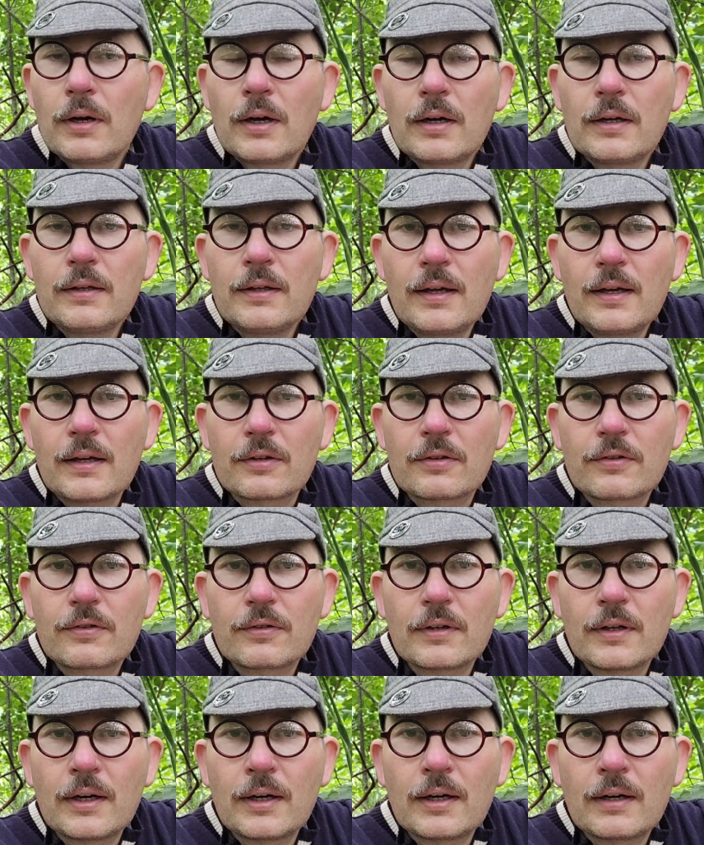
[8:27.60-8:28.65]
Yes,
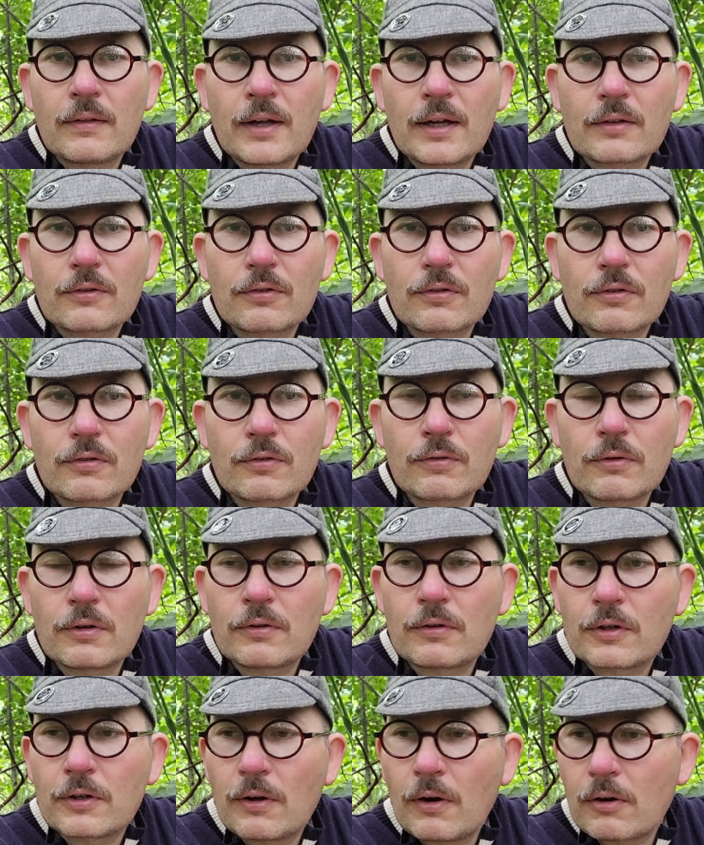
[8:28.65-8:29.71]
that's sort of
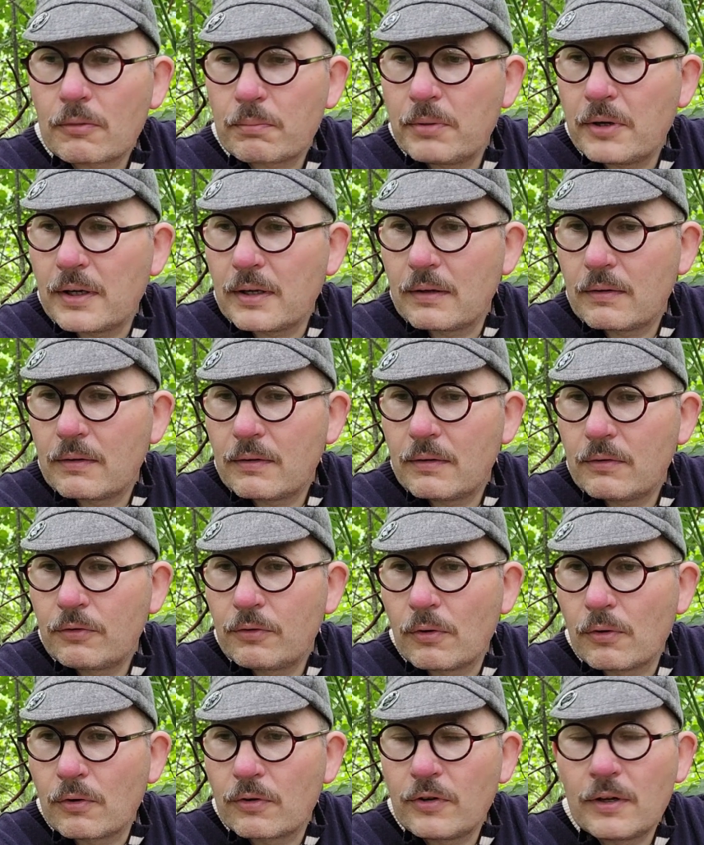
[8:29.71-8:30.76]
the cockpit
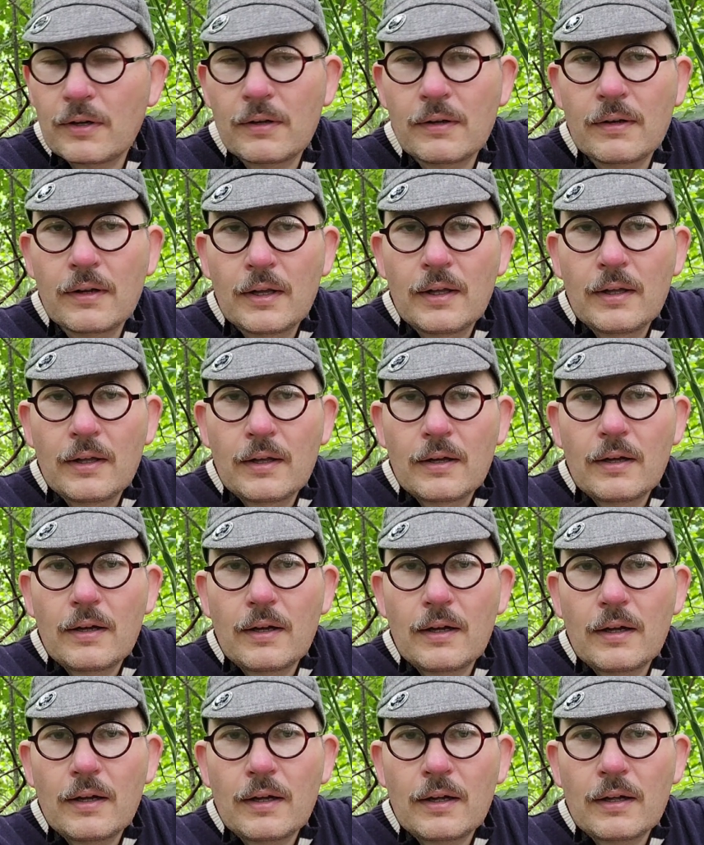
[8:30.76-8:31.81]
sorted, and
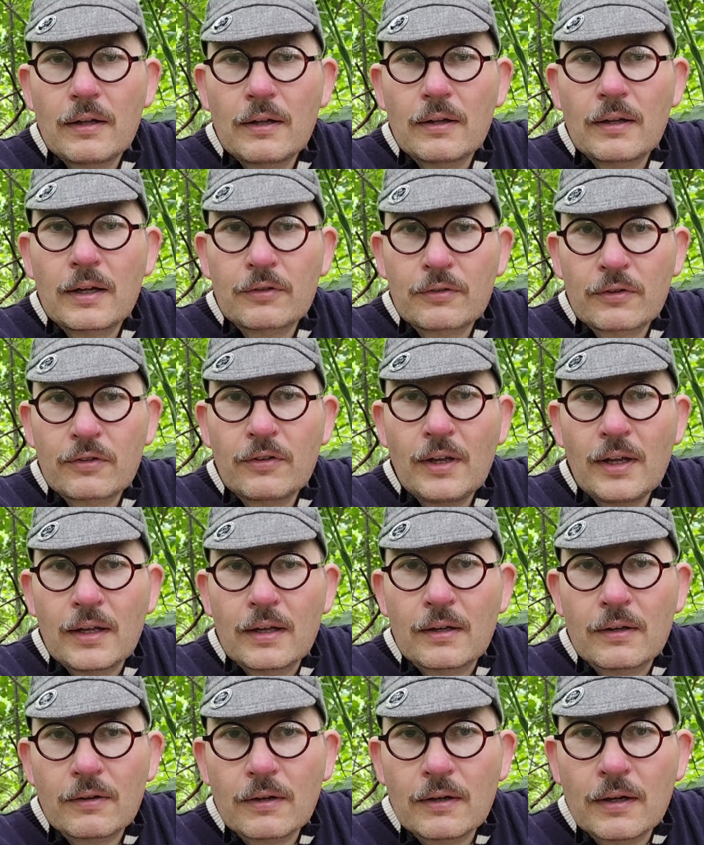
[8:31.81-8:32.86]
as I
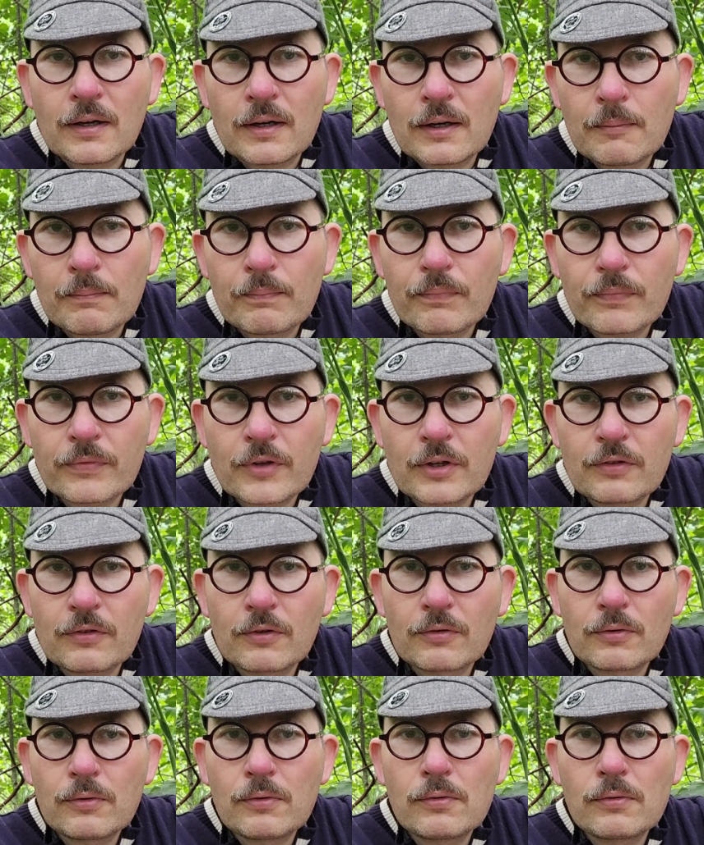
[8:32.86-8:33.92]
said, this is
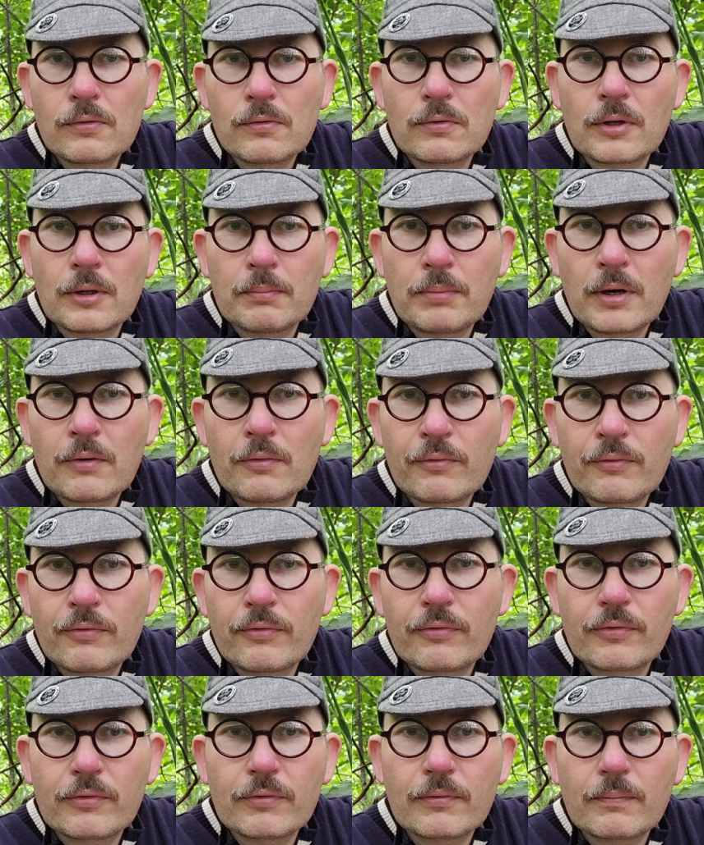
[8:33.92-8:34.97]
all above,
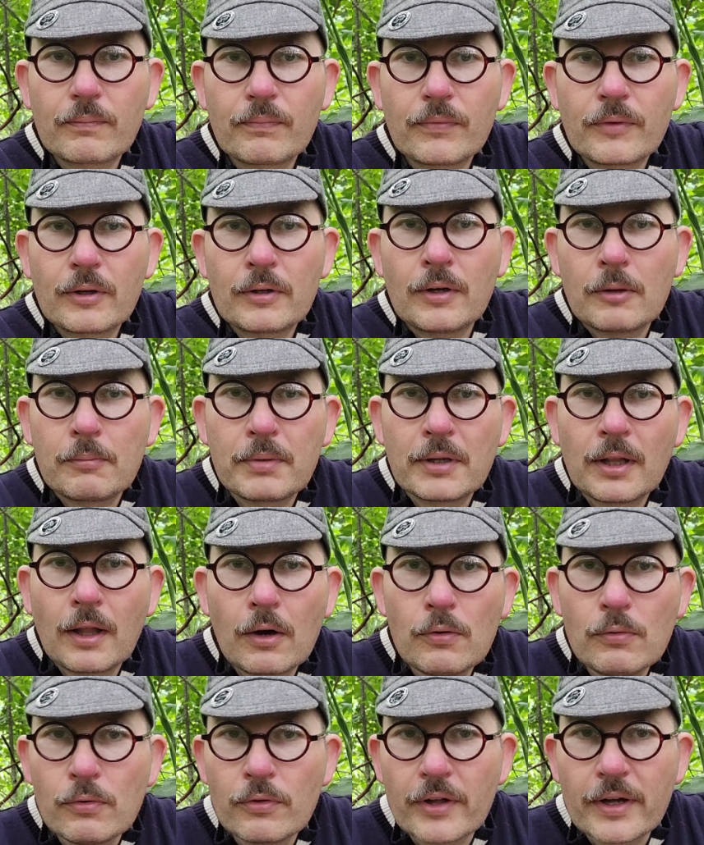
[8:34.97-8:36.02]

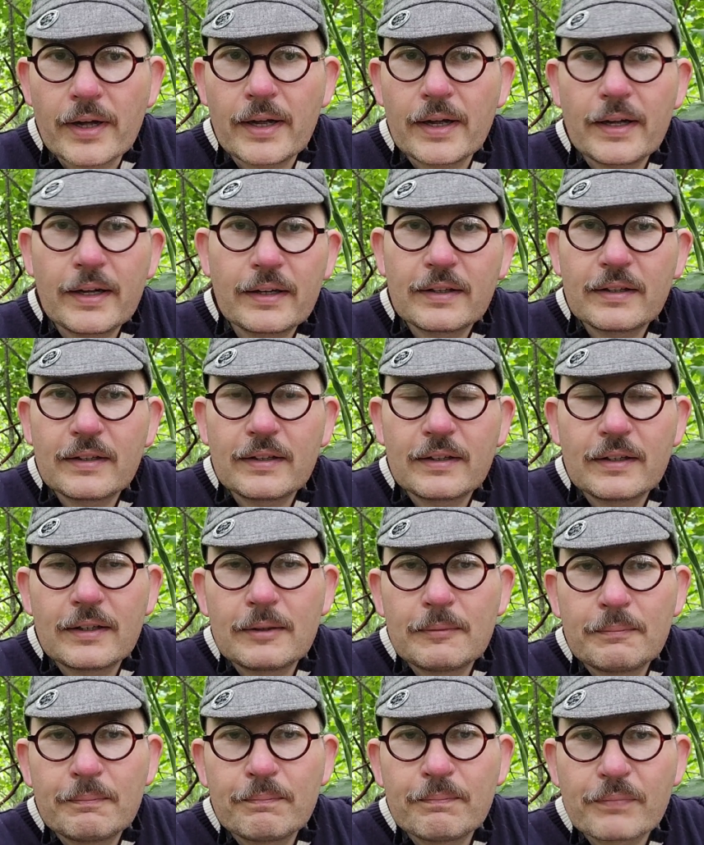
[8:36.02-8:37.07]
below there,
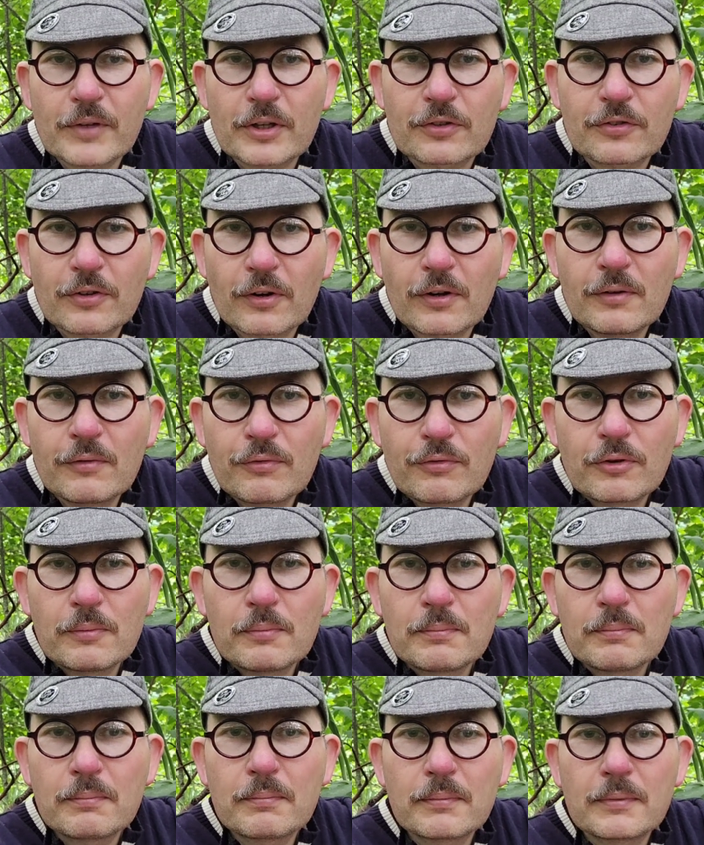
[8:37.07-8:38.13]
aside
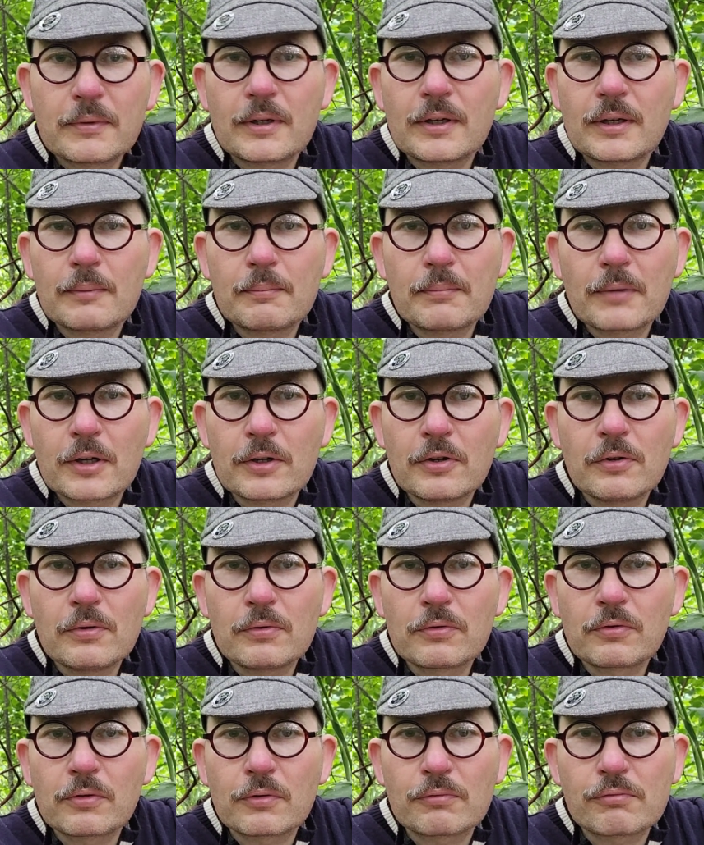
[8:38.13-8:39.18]
from a new
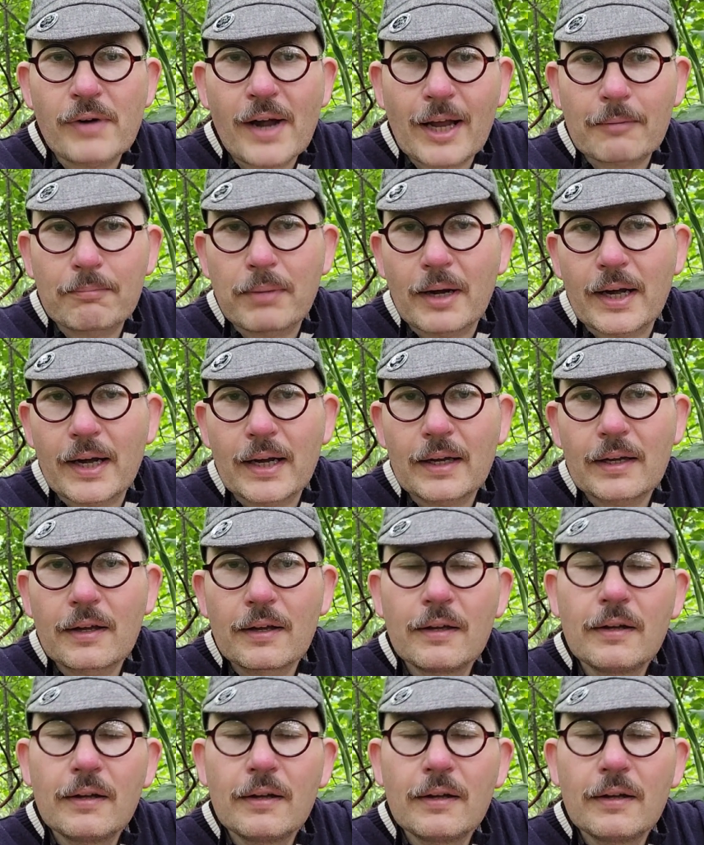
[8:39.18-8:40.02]
sort of rack bag,